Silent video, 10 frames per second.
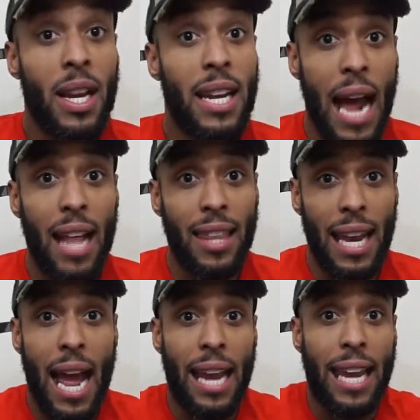Not
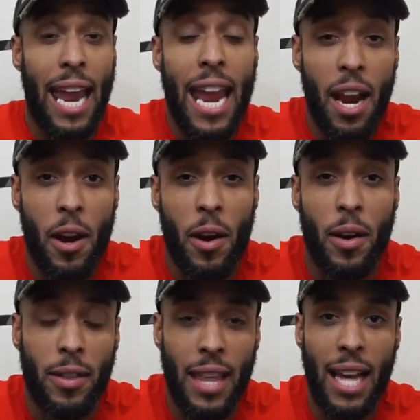that I
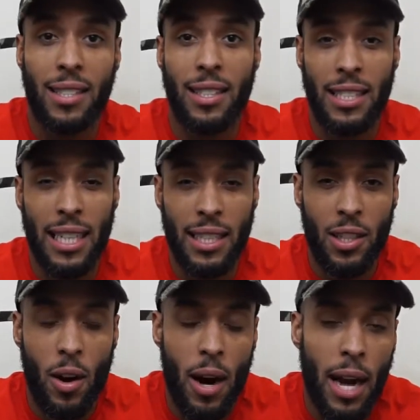care that it's a
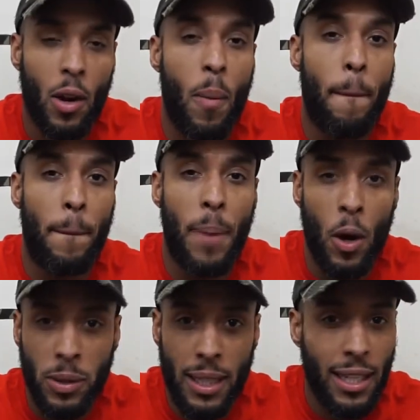GSR. I don't
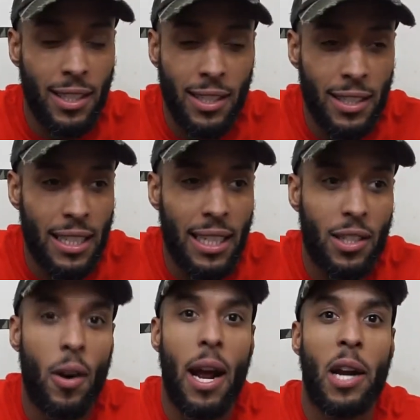boast that it's a
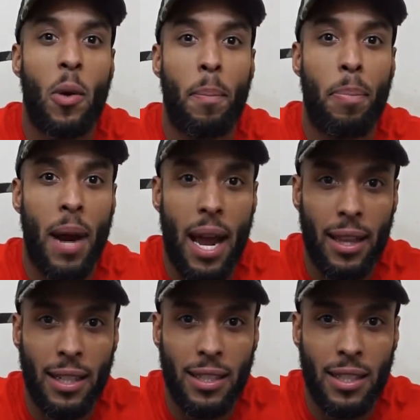GSR. I don't
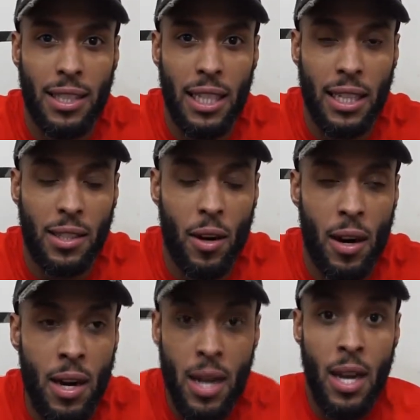brag that it's a GSR.